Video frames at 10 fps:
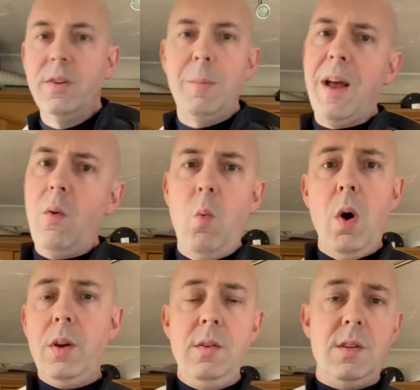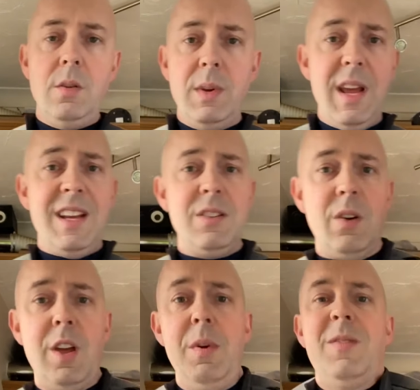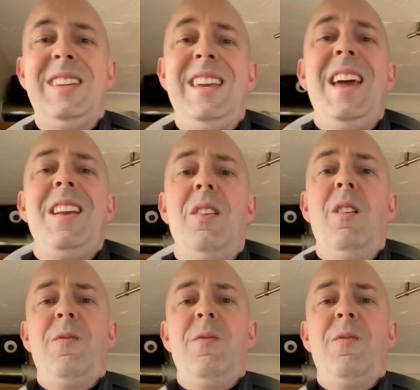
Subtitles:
No matter what you do with it, it's not coming off. To get it off,